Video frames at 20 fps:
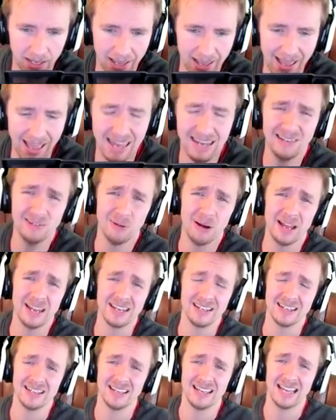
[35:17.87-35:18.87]
Anyway,
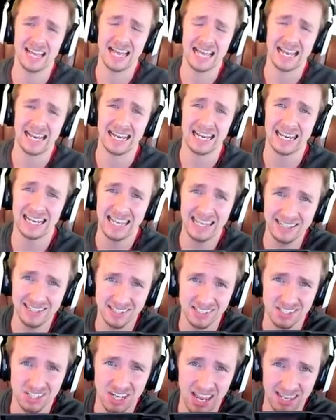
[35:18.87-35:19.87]
ladies
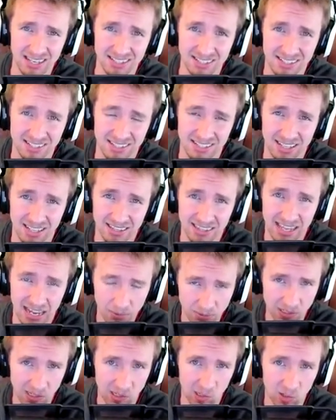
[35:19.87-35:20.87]
and gents, that
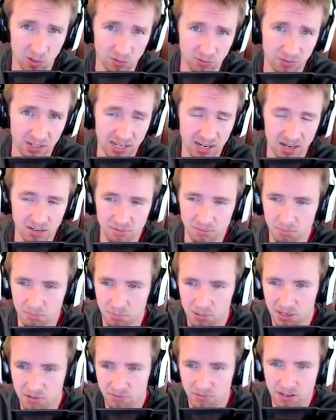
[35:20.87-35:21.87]
was a long video, but
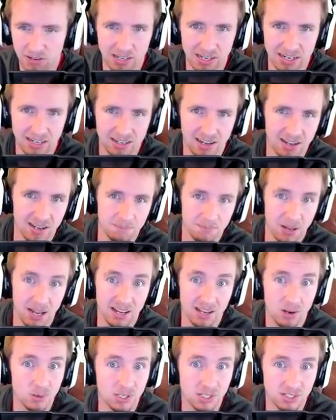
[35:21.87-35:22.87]
I felt like I, I
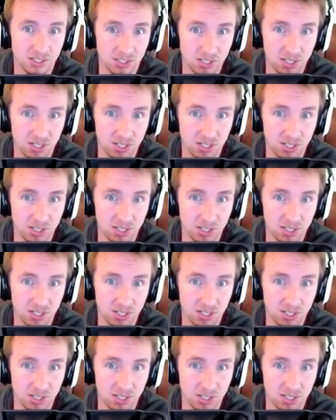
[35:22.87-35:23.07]
owed it to